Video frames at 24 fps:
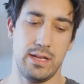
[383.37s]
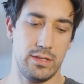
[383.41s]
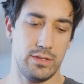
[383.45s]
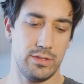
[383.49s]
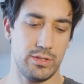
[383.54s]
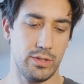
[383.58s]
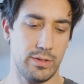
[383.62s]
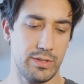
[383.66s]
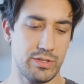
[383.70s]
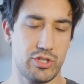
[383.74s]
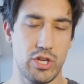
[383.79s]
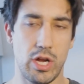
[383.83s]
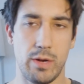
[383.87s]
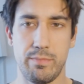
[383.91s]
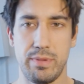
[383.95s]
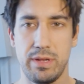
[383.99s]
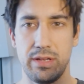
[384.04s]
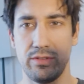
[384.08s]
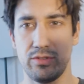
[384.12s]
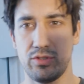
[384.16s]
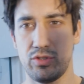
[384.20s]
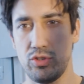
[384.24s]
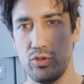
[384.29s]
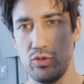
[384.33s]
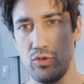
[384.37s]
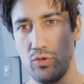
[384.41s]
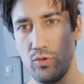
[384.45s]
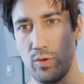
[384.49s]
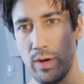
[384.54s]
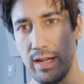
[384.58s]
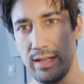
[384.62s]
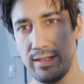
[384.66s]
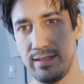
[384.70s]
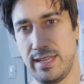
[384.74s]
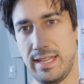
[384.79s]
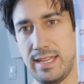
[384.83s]
So let's jump into
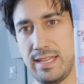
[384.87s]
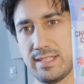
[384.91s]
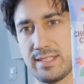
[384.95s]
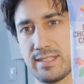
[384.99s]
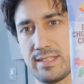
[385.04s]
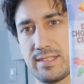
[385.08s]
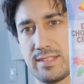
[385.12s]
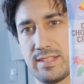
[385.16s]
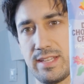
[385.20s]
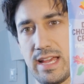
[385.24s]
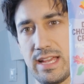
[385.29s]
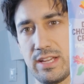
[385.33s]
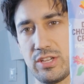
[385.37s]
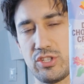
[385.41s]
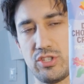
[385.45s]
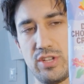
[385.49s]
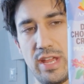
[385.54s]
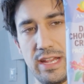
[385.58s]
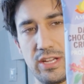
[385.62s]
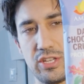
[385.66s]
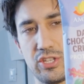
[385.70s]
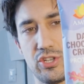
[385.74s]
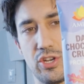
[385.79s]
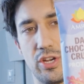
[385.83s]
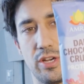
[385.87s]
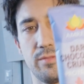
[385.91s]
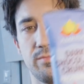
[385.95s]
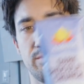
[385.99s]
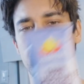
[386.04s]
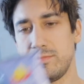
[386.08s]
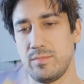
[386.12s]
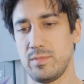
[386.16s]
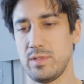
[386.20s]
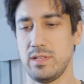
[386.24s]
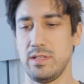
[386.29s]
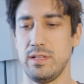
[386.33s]
taste/texture.
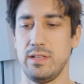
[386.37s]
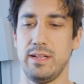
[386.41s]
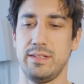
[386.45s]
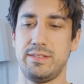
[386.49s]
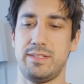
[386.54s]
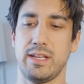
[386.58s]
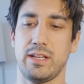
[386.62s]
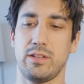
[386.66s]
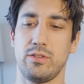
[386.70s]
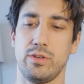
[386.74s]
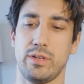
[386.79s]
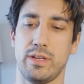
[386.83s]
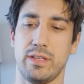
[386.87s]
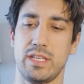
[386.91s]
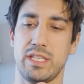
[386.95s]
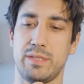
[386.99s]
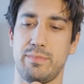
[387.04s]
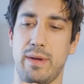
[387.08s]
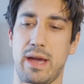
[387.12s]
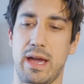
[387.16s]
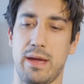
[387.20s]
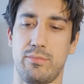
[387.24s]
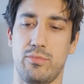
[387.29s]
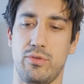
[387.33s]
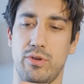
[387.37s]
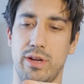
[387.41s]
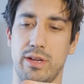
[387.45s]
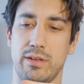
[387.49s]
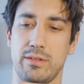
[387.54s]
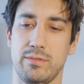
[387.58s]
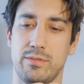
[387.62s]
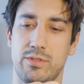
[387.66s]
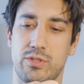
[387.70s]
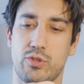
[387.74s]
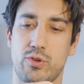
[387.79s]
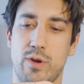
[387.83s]
Let's take a look at this bad boy.
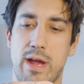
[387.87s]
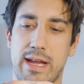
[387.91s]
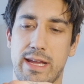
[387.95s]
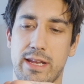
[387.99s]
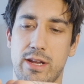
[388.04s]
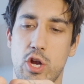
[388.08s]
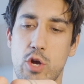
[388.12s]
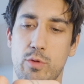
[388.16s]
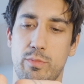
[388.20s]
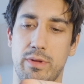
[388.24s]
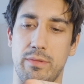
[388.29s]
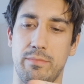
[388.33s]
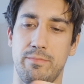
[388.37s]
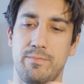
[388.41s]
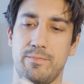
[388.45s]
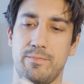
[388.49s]
Let's crack it open.